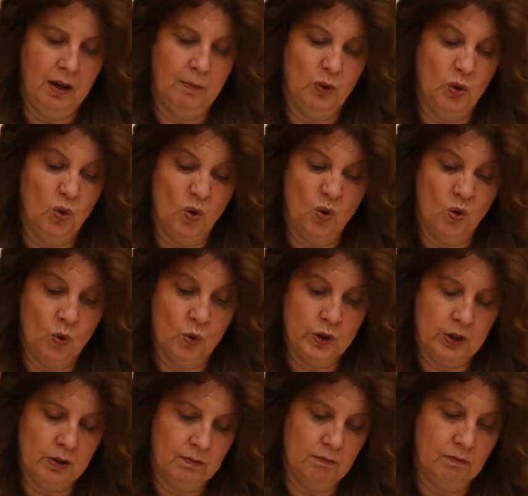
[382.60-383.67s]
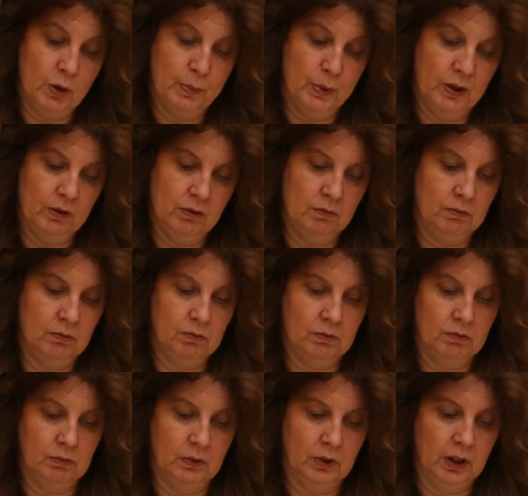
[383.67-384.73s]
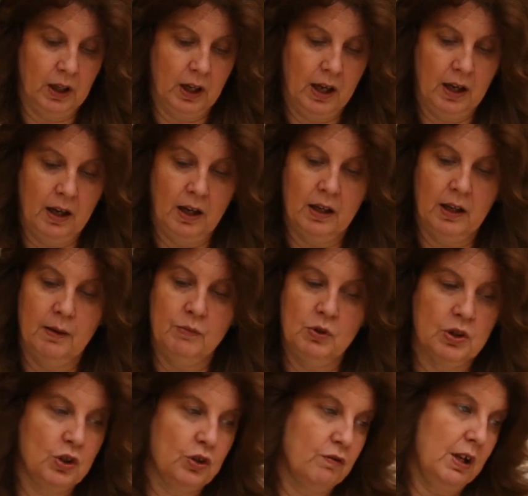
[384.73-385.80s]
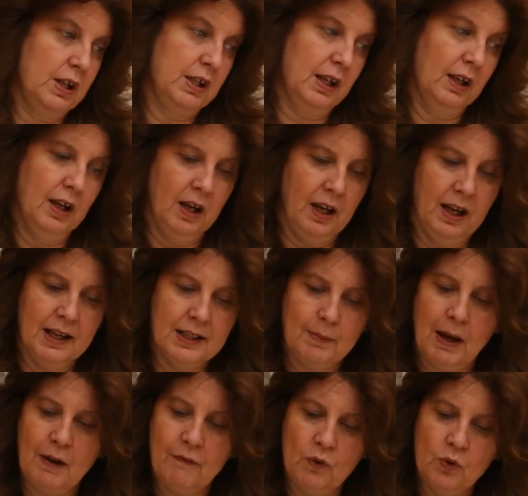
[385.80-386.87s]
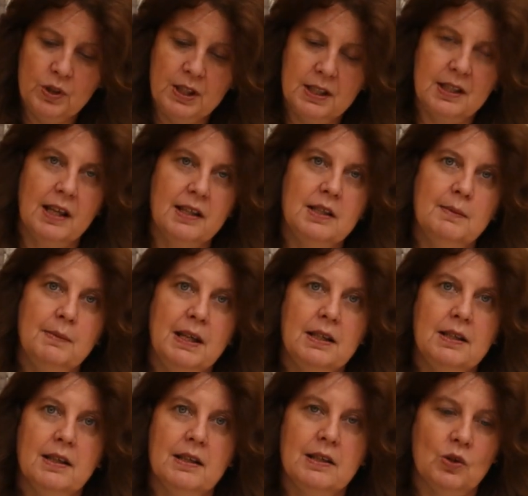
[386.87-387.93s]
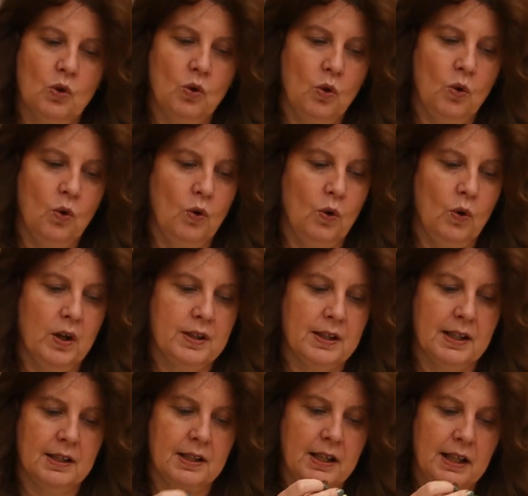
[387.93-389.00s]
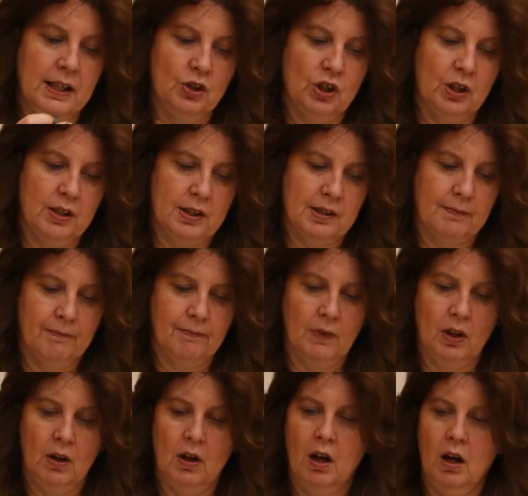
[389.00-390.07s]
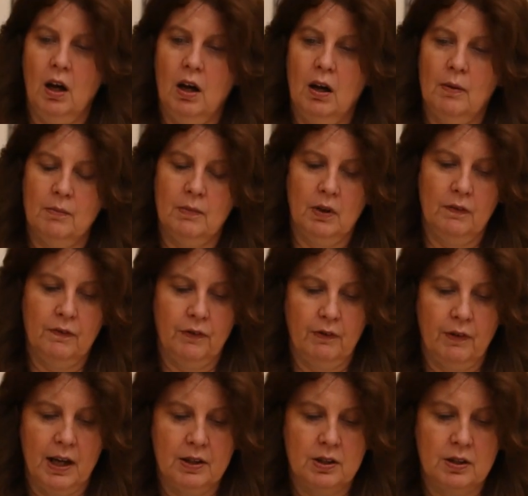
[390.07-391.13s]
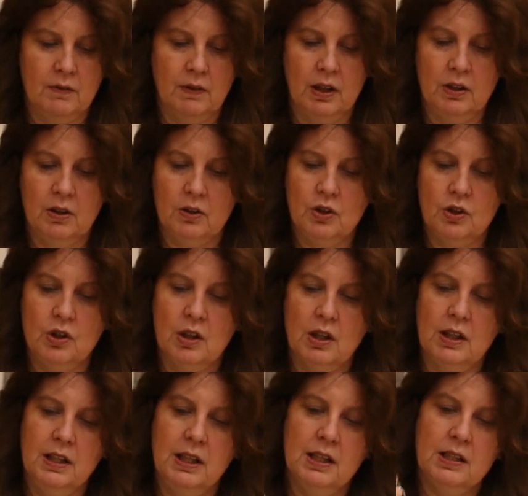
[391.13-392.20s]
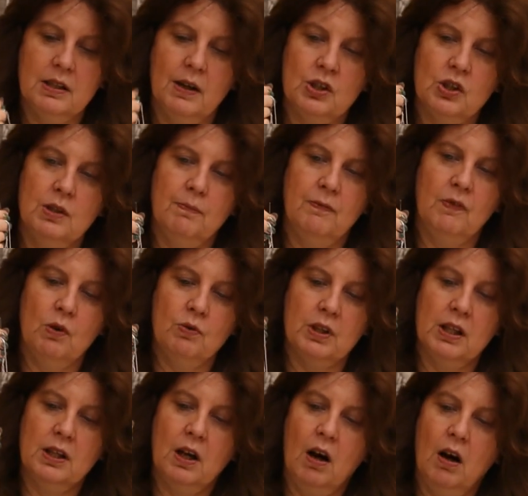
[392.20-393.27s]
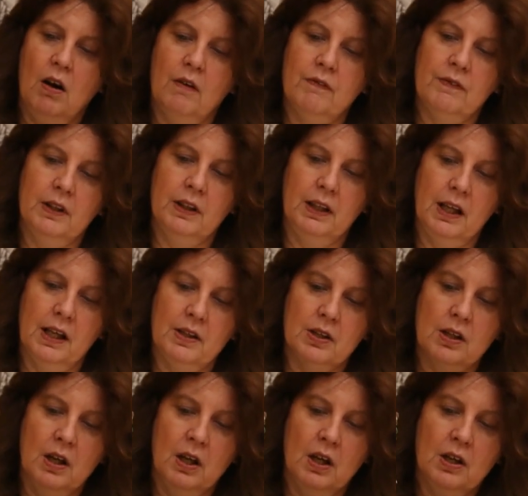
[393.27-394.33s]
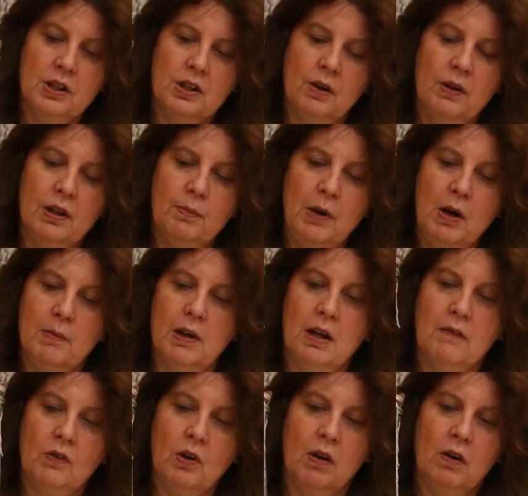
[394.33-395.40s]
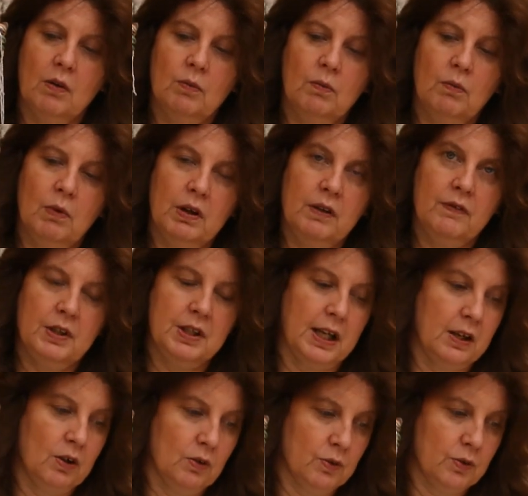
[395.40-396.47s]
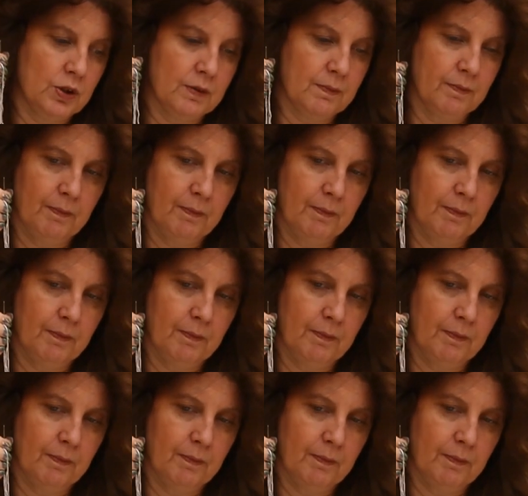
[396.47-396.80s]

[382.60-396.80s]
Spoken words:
cord, ribbon. Okay, and I'm just threading. It's about 40 centimetres or 16 inches of thread, and because you're going to need to actually fold it in half in the end. So at the moment I've got one of the dangles.